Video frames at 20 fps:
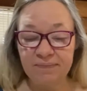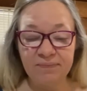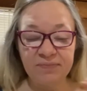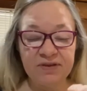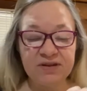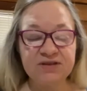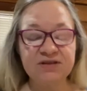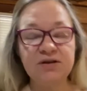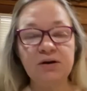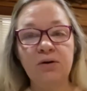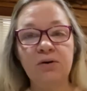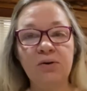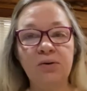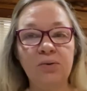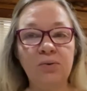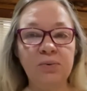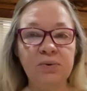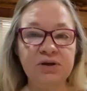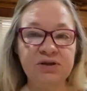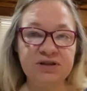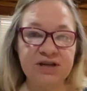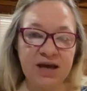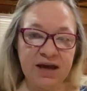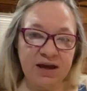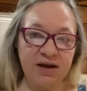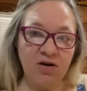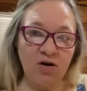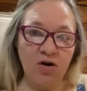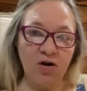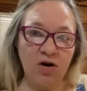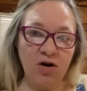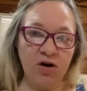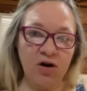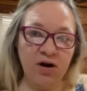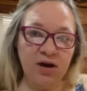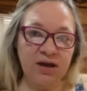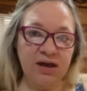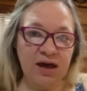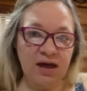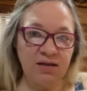So we take our
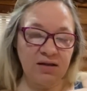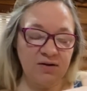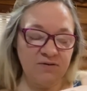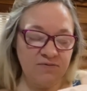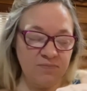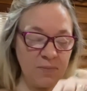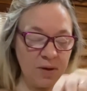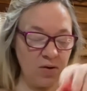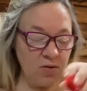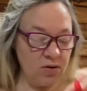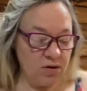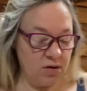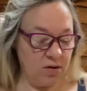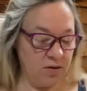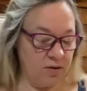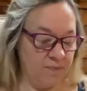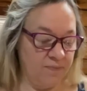gallon of milk,